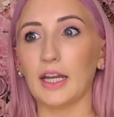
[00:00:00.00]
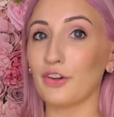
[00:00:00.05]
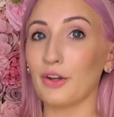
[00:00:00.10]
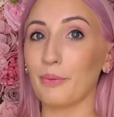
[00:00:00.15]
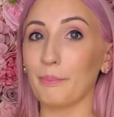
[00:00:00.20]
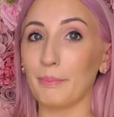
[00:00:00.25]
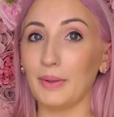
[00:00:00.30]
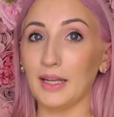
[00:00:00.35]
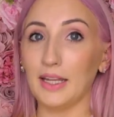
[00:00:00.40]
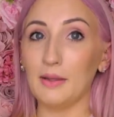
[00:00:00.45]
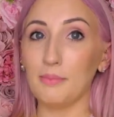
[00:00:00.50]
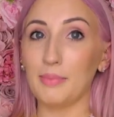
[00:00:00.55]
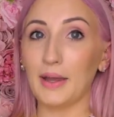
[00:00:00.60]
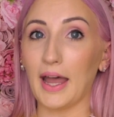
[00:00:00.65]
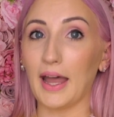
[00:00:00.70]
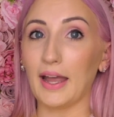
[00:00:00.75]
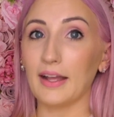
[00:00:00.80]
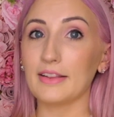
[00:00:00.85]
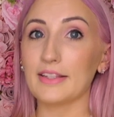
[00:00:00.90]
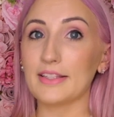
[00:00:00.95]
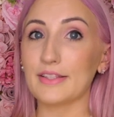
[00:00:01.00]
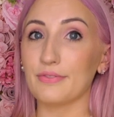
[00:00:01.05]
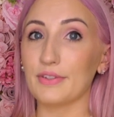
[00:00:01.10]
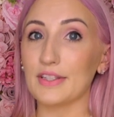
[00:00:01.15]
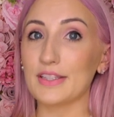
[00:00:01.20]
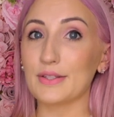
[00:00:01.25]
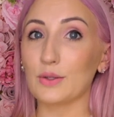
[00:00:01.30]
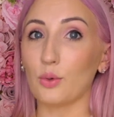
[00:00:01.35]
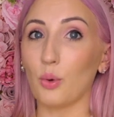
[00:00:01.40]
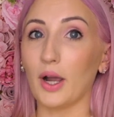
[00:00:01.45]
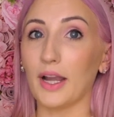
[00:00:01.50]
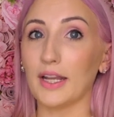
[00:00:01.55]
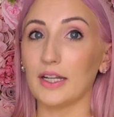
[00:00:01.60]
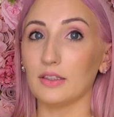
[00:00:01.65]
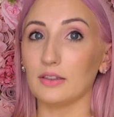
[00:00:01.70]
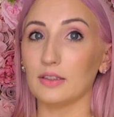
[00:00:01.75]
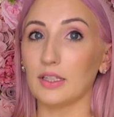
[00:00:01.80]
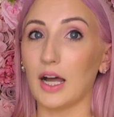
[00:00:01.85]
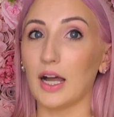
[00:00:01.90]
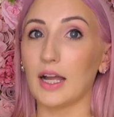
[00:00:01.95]
For a mini bag, this fits quite a
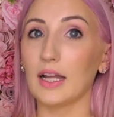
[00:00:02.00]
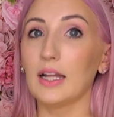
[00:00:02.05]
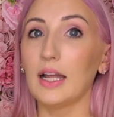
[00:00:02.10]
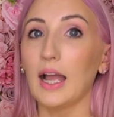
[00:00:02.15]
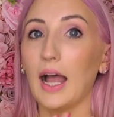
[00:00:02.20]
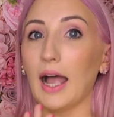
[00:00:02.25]
lot.